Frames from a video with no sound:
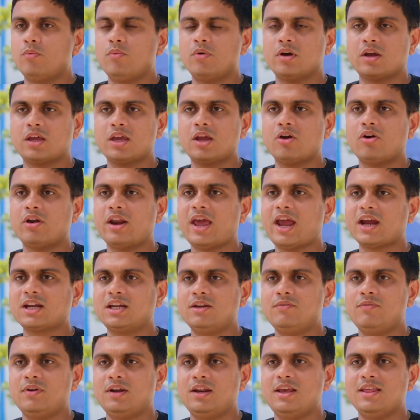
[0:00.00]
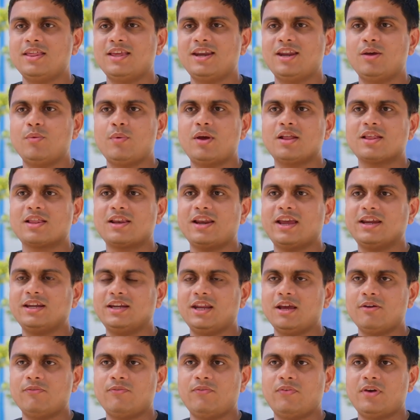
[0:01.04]
working on activities and events like
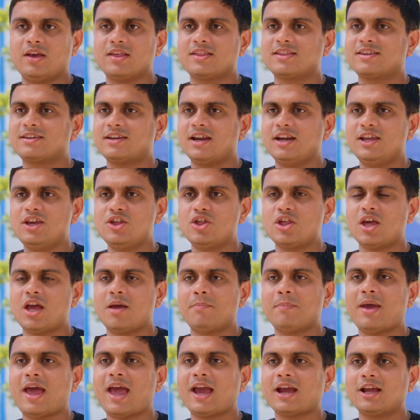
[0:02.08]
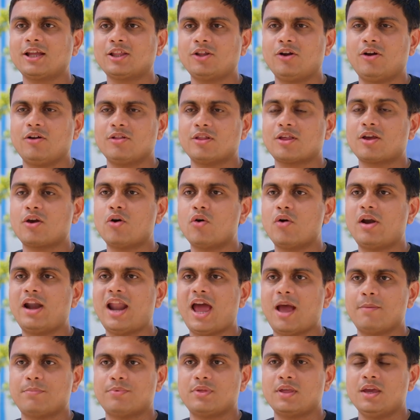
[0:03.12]
DevFest, Study Jam, Hackathons, Code
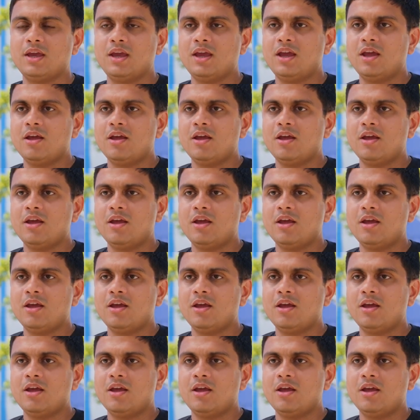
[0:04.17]
Labs.